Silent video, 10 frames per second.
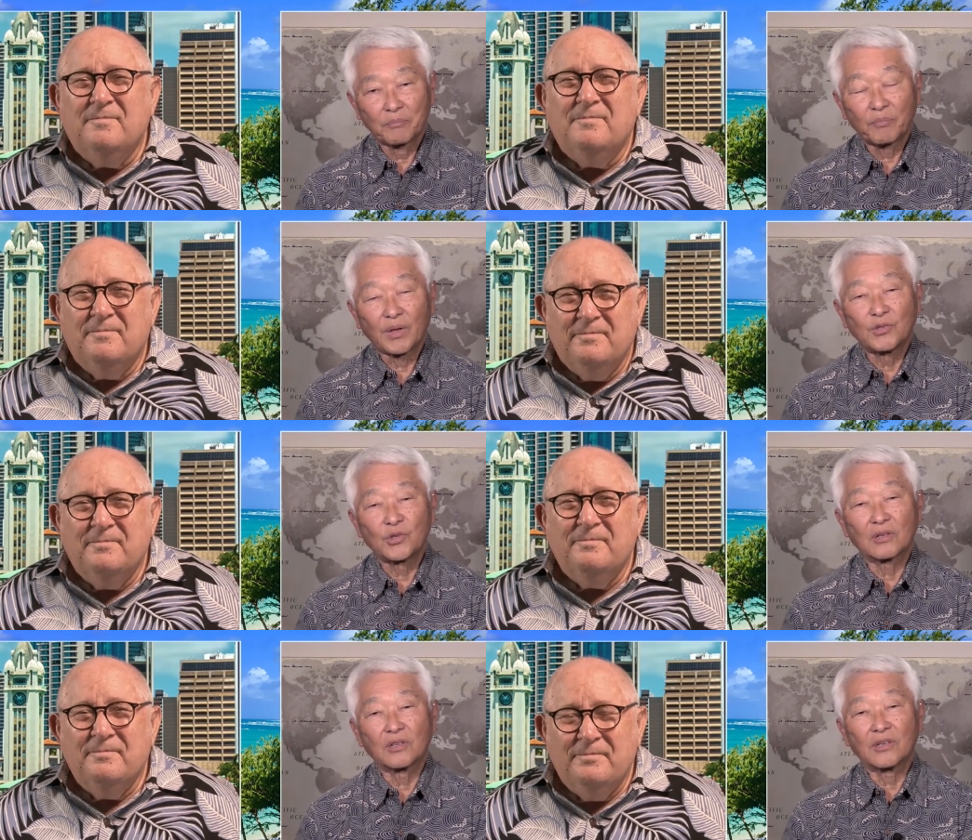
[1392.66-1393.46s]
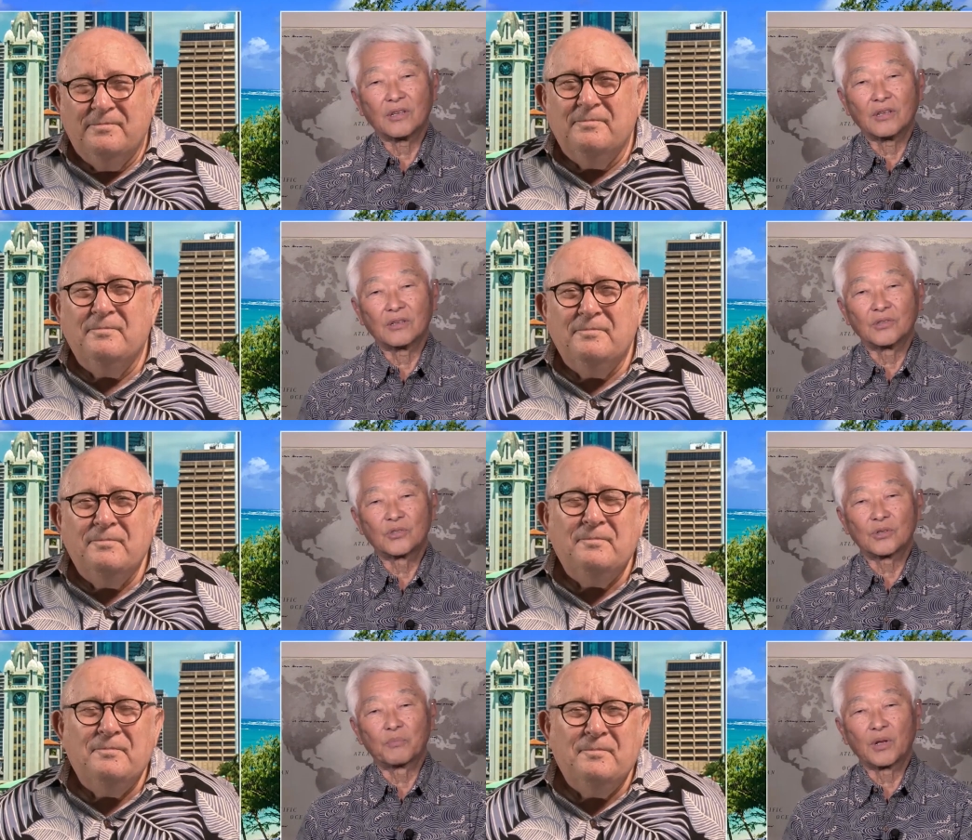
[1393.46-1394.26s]
Speaker 1: Basically,
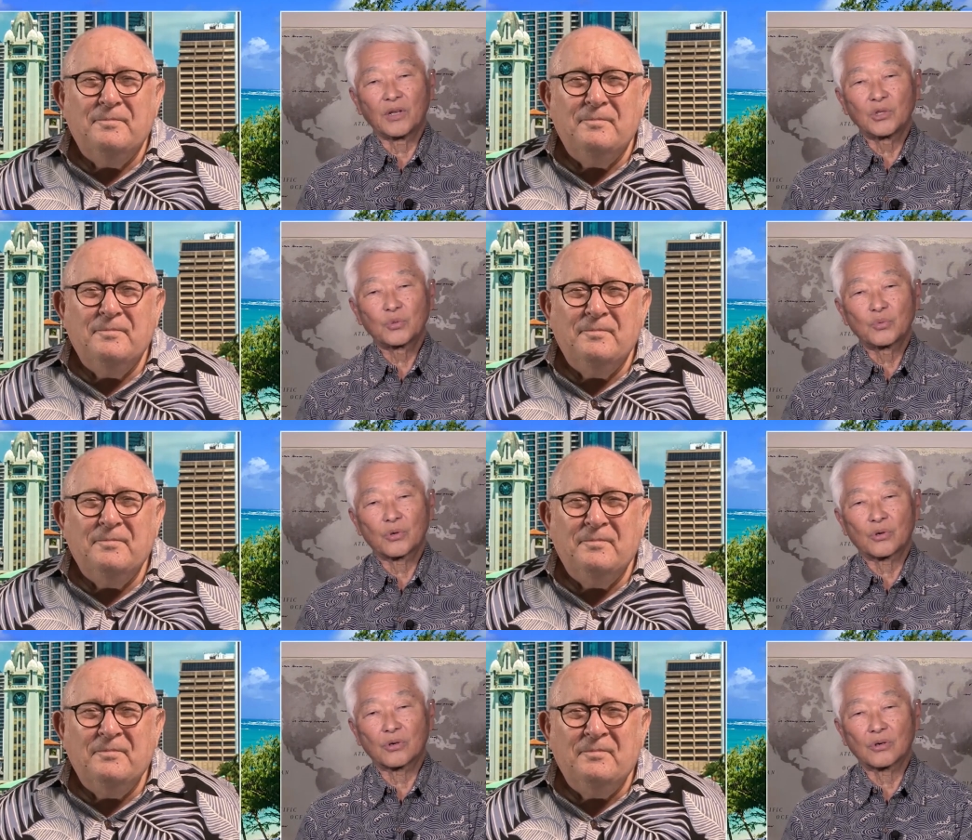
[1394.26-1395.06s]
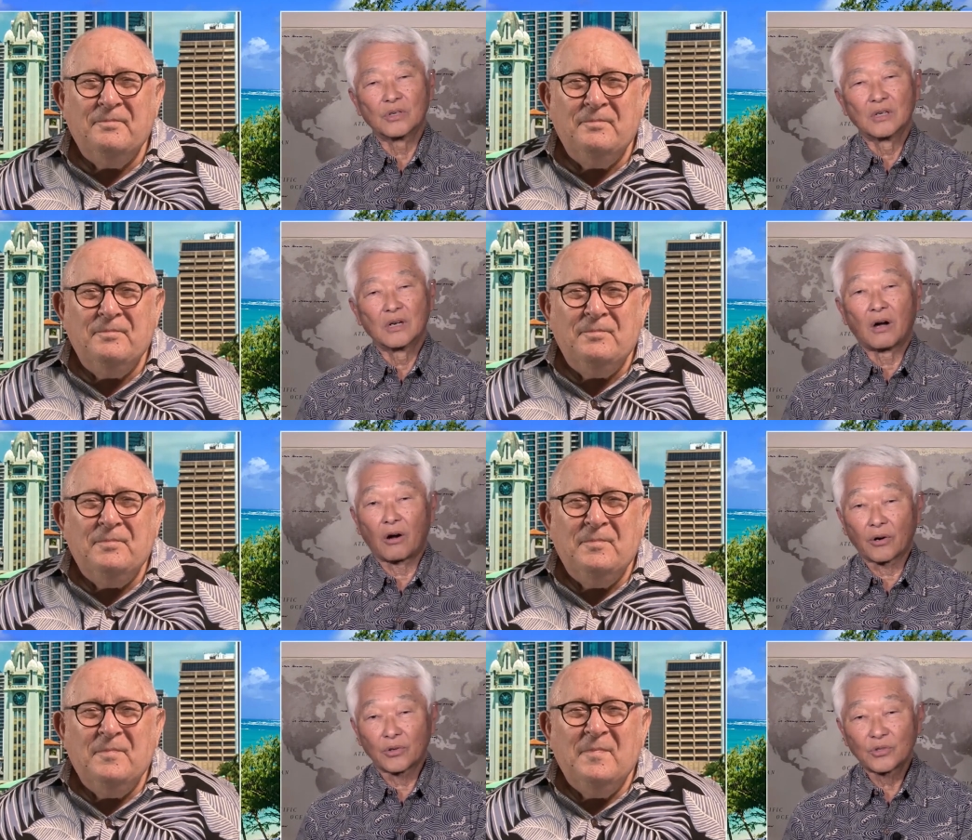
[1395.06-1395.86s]
it's a place where
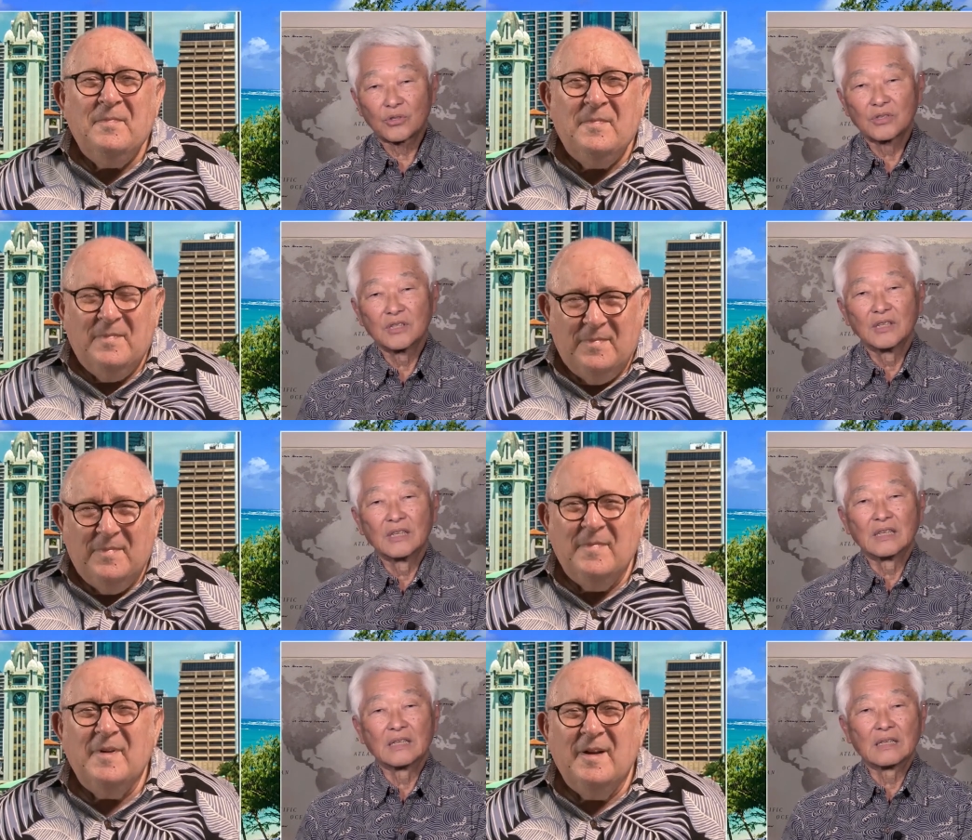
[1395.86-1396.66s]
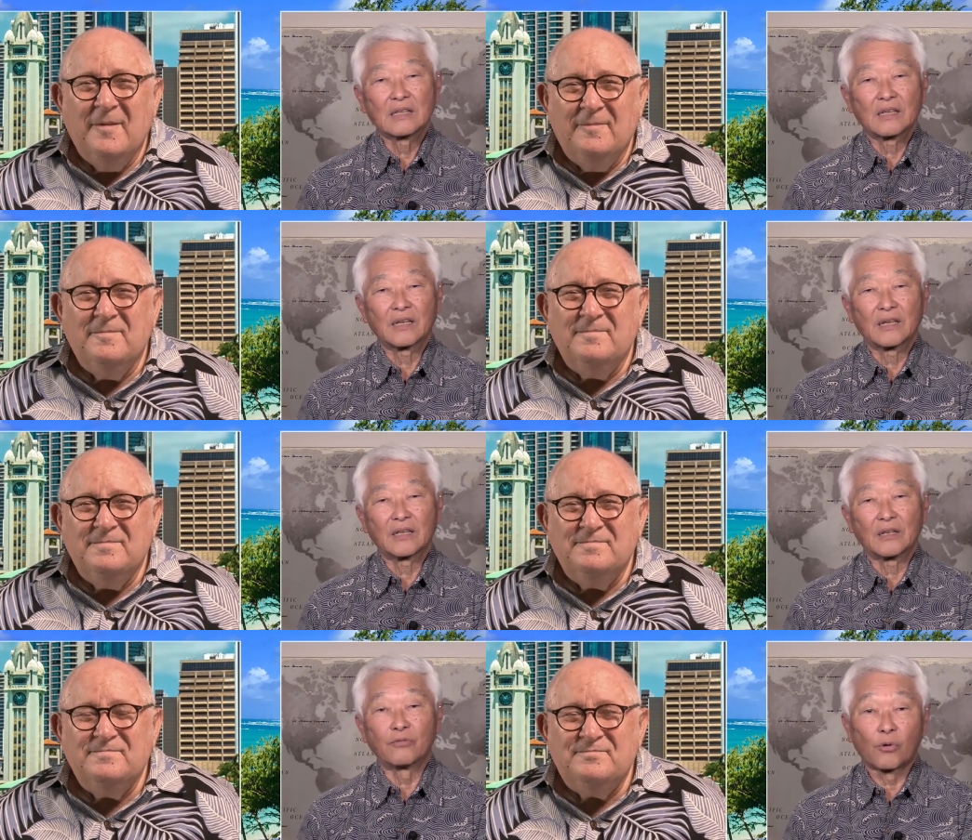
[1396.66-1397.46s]
artists
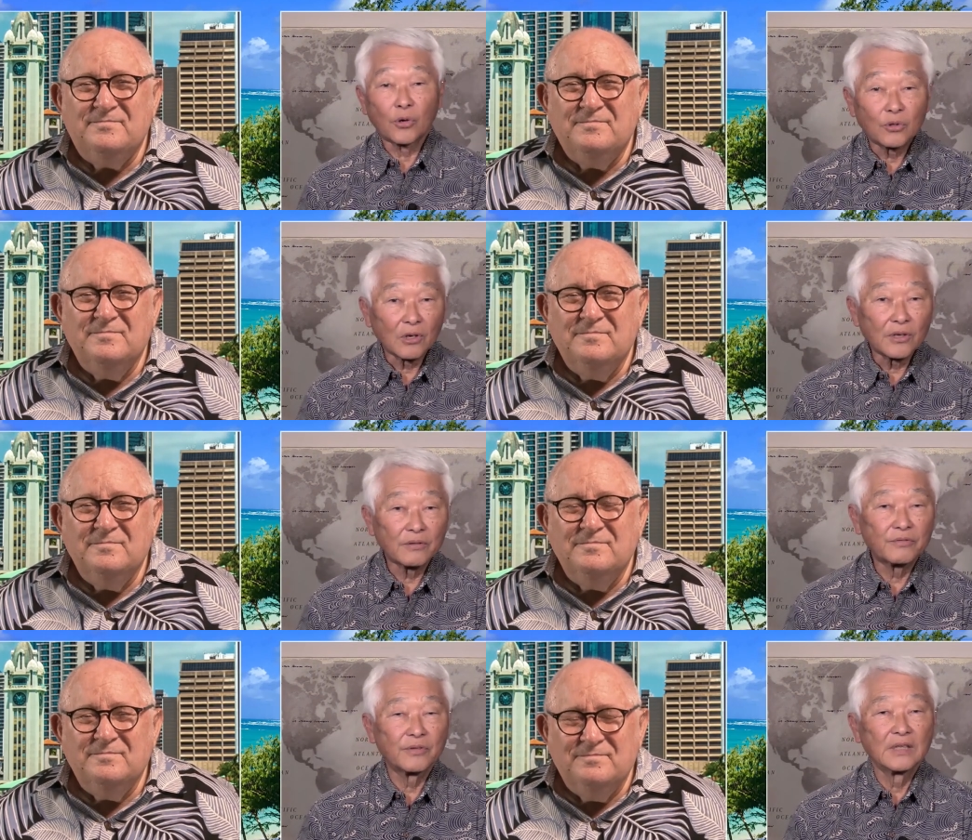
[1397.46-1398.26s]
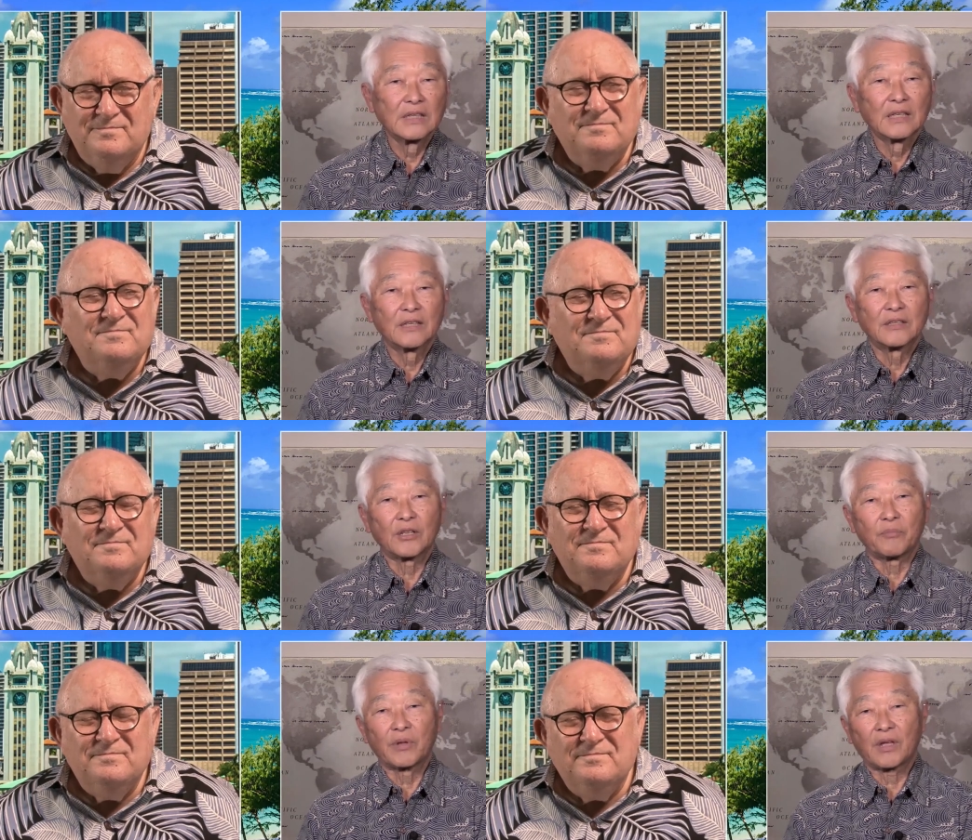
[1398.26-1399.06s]
can afford to live,
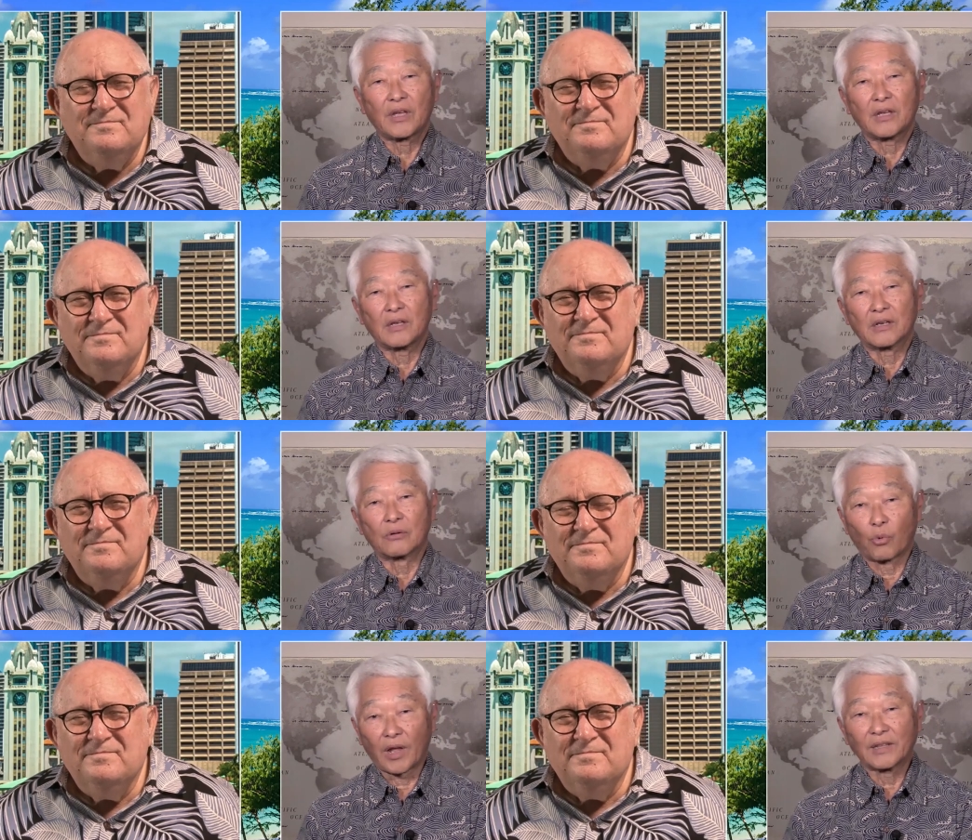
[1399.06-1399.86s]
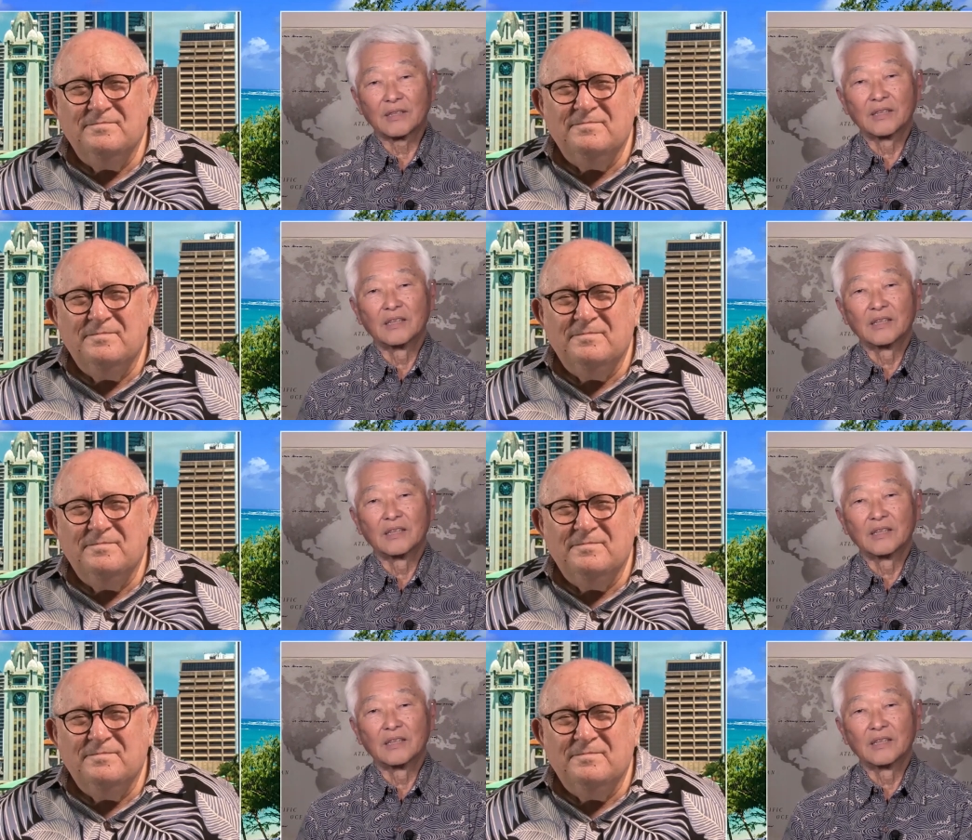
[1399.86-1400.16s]
they pay uh, rent,